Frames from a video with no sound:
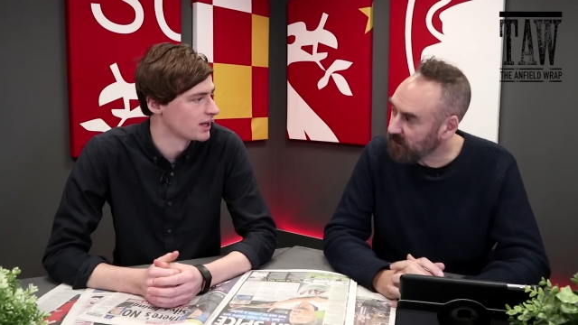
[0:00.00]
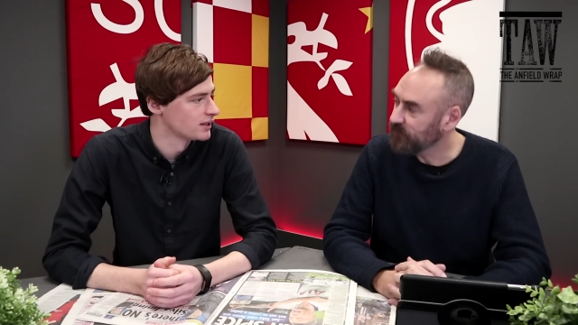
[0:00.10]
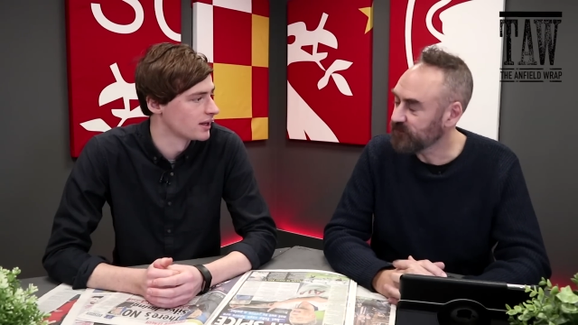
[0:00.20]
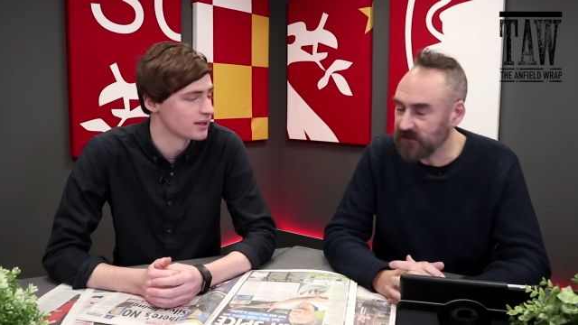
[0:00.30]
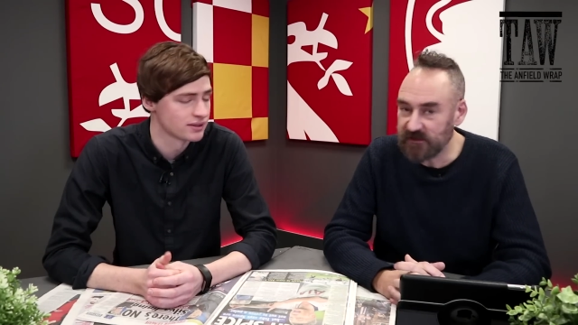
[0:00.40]

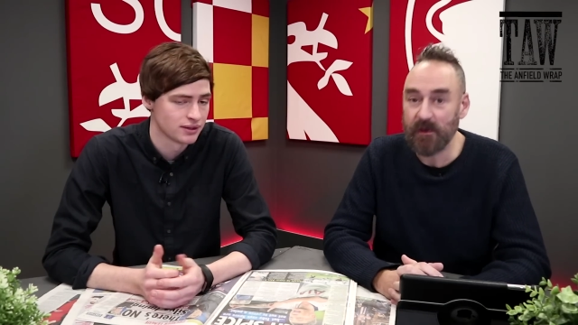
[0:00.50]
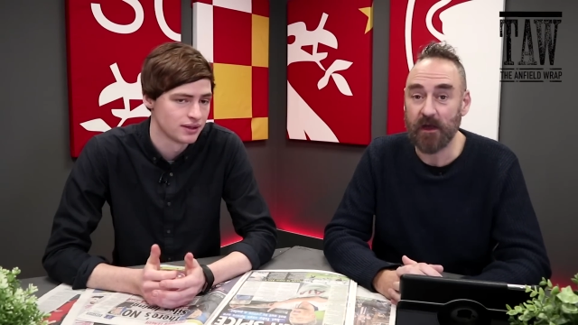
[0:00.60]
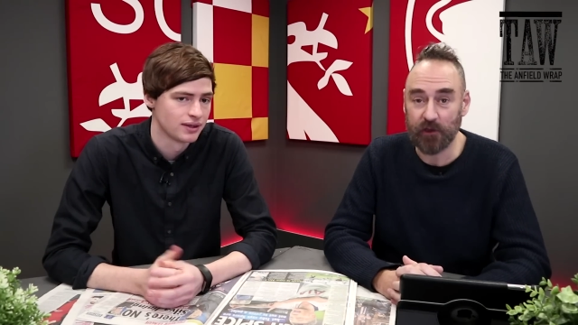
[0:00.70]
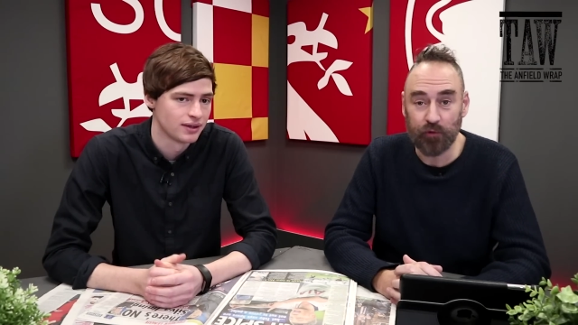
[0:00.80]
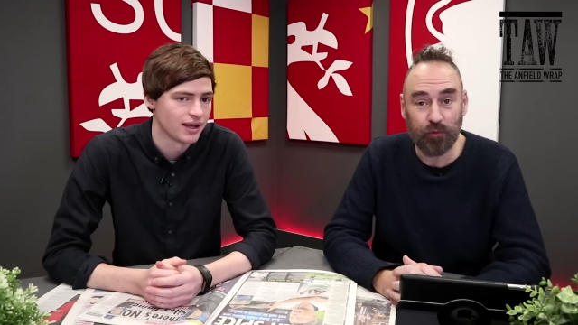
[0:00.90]
Speaker 1: I think it'll be
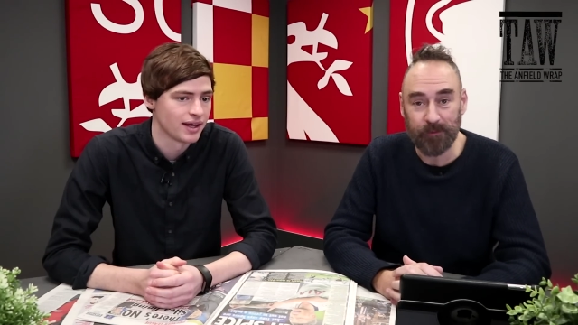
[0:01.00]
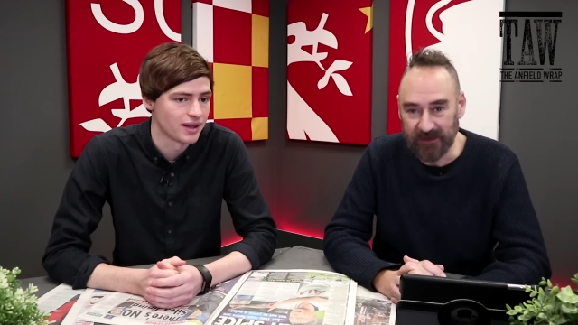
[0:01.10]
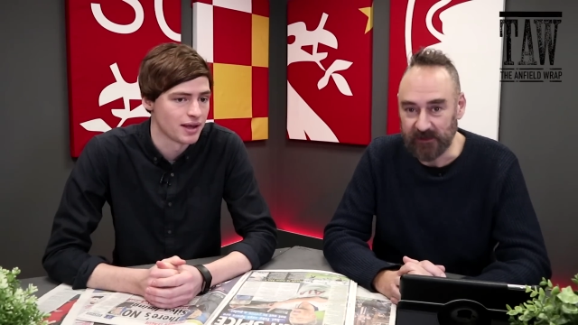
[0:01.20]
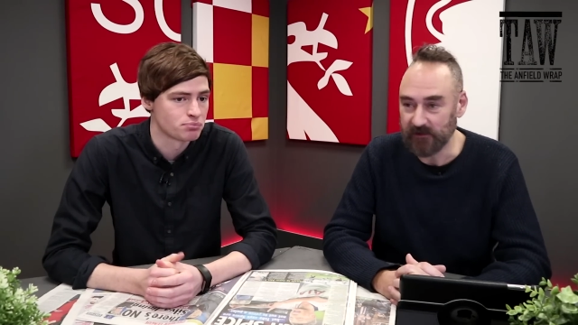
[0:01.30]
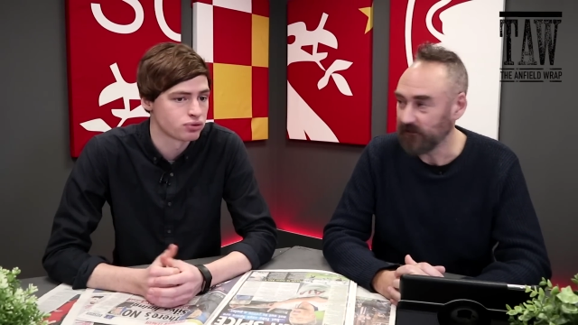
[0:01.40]
a cool
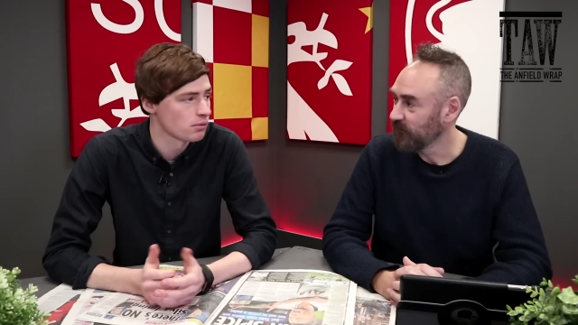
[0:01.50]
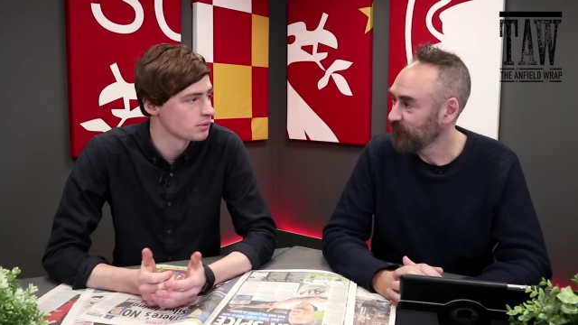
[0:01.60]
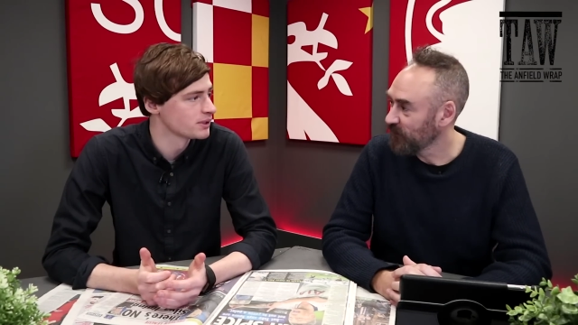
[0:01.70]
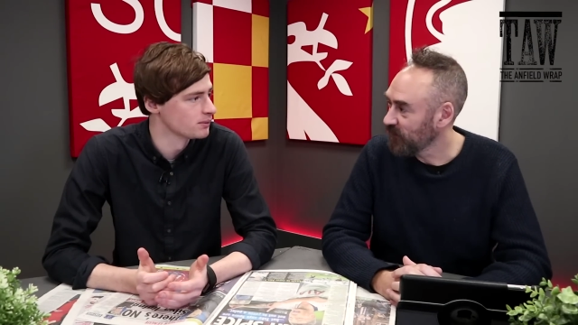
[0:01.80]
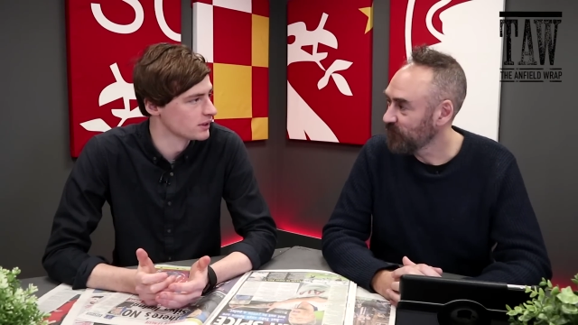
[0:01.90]
billion. It
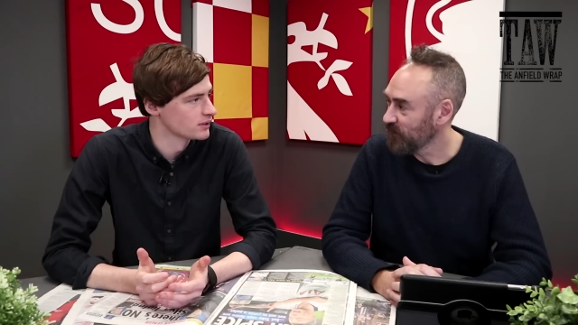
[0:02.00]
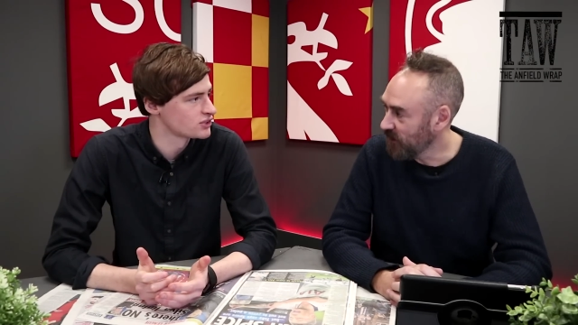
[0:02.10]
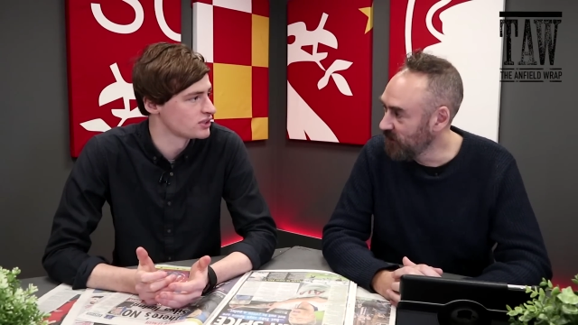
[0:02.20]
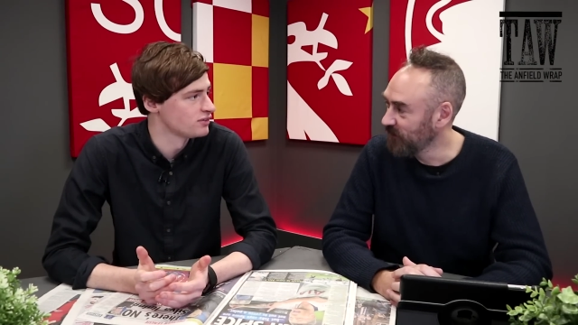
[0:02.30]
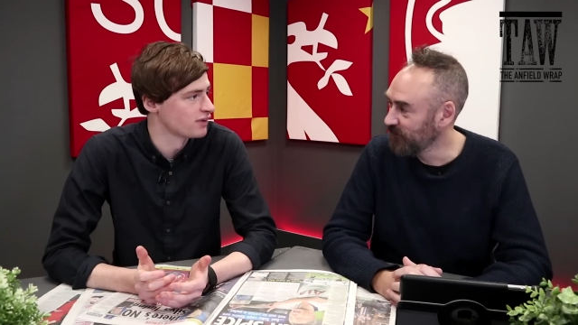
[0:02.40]
probably will
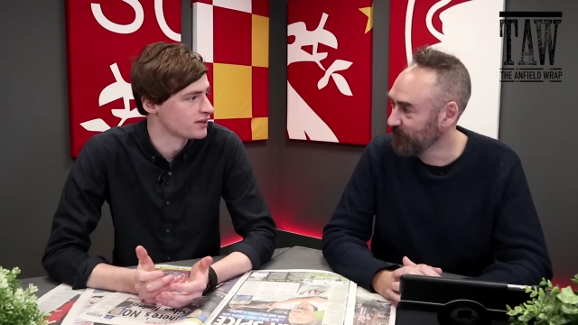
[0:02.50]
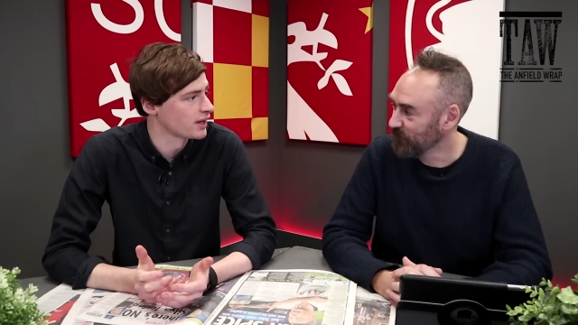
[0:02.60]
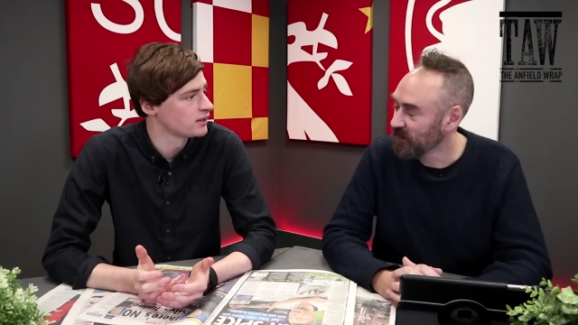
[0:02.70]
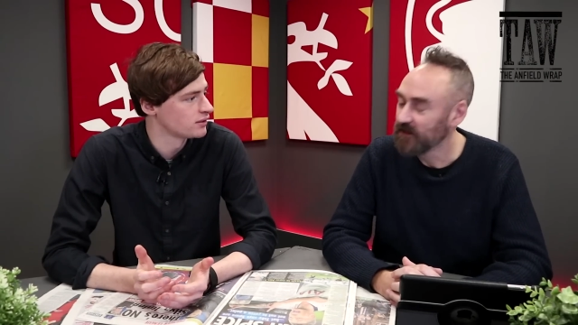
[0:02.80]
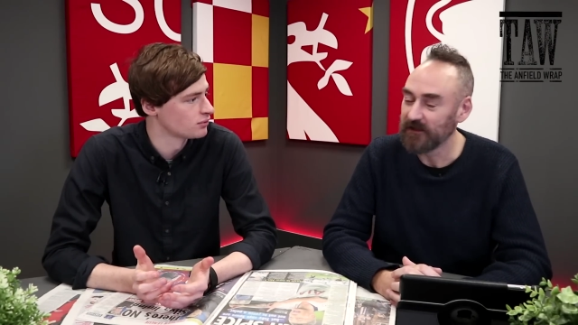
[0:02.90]
exceed Van
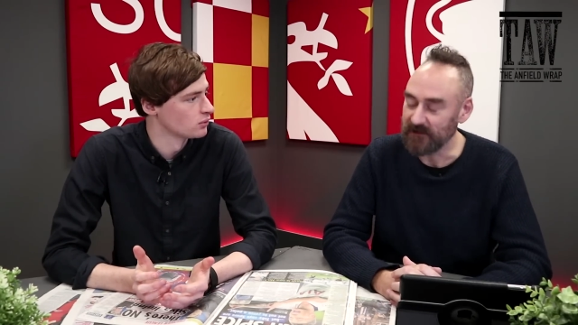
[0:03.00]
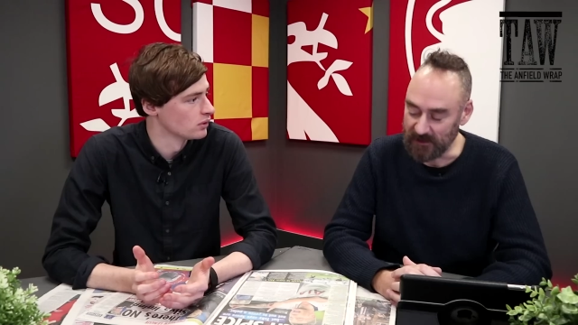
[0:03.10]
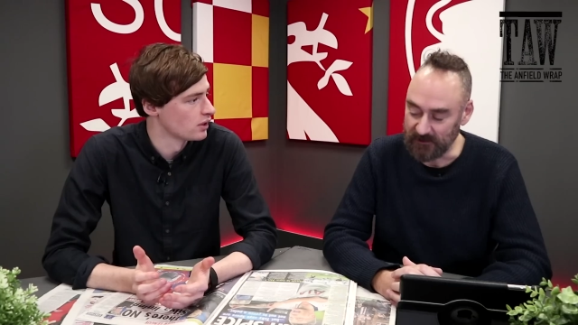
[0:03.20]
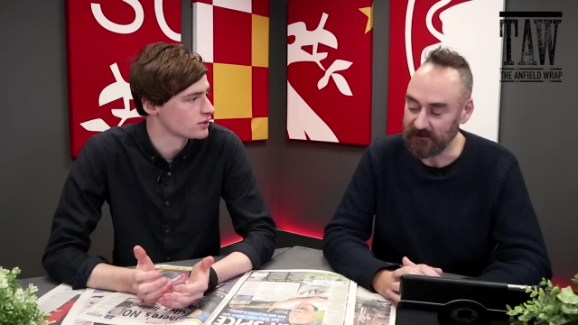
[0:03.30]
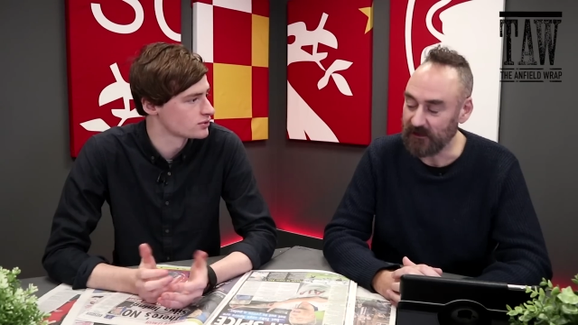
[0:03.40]
Dijk for
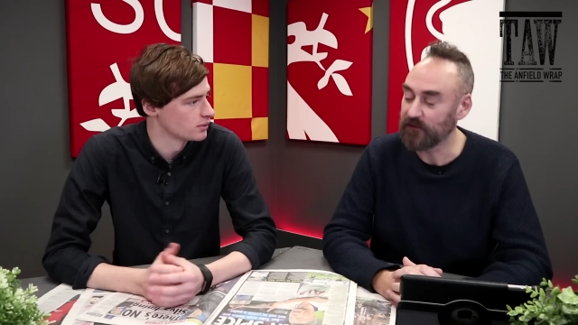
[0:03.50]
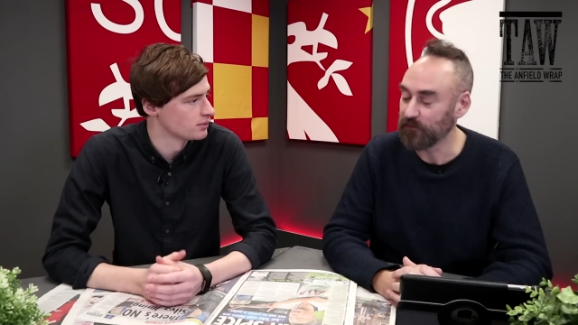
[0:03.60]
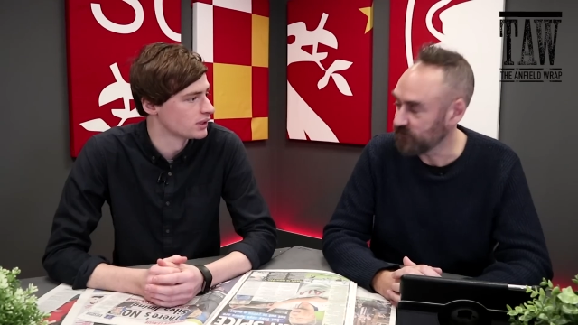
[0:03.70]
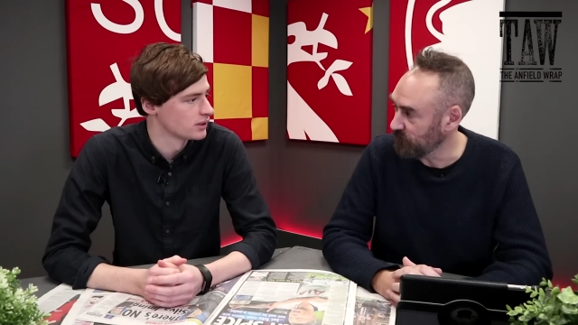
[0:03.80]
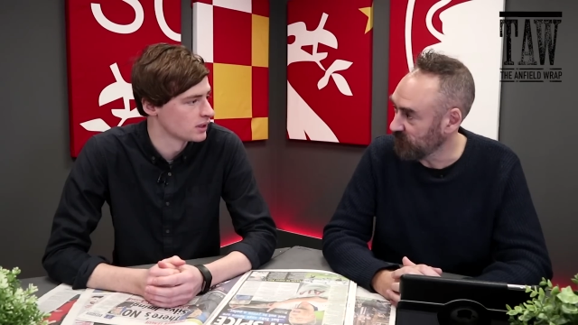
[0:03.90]
all honesty. Yeah,
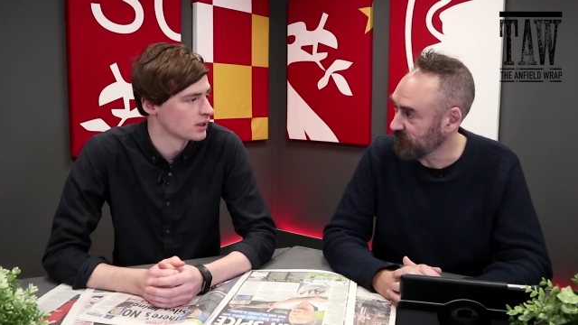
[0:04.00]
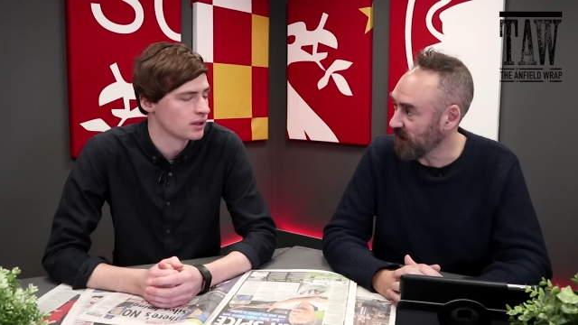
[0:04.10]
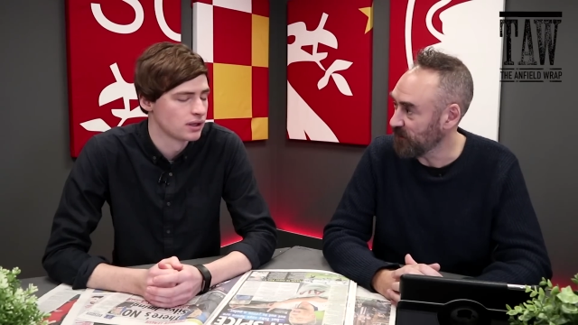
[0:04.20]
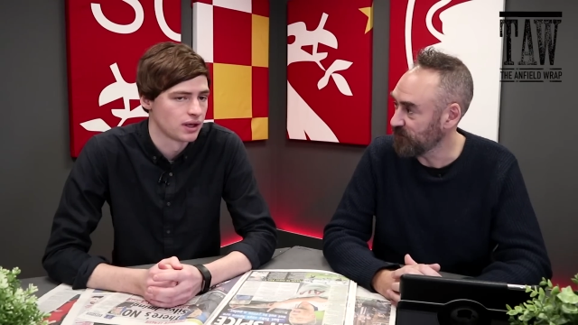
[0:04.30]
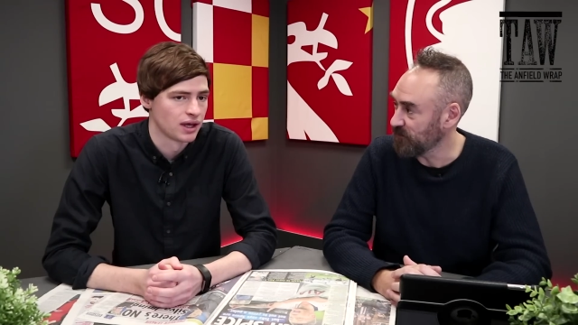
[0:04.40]
of course it will
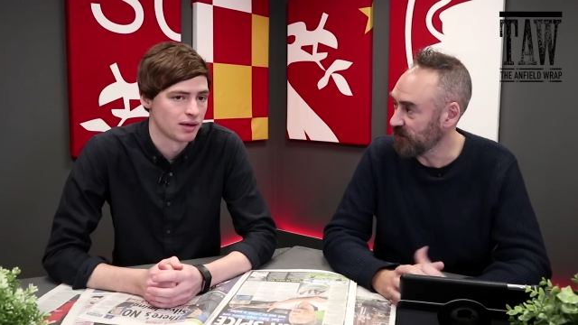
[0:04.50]
now.